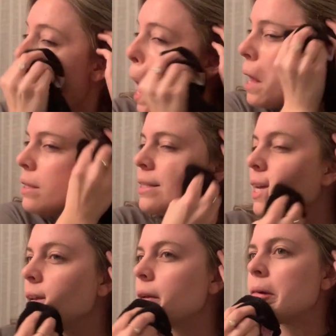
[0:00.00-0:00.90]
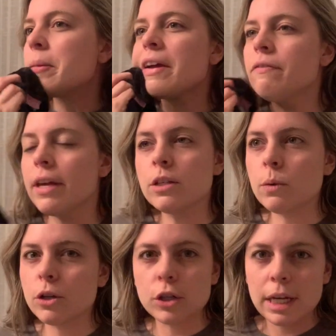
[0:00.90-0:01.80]
it's like my face
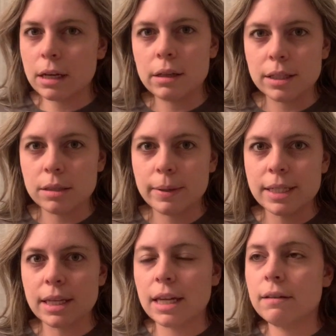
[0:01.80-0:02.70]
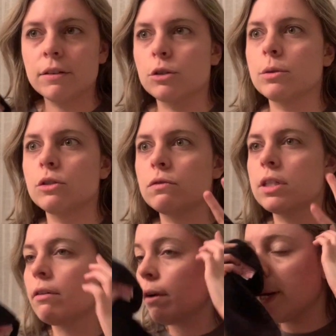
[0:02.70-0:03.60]
wash can't cleanse my skin if there's a bunch of
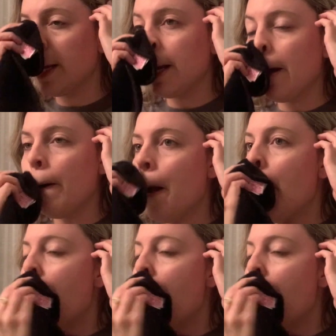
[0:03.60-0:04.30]
stuff on it, you know?